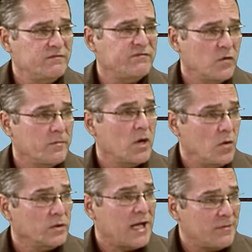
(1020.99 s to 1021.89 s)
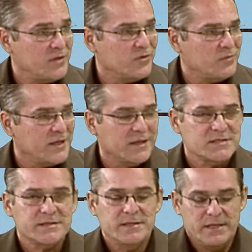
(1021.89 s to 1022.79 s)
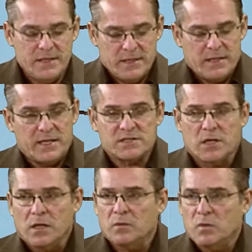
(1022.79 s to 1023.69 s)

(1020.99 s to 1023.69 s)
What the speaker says: form our own lobby group, I guess. And it's called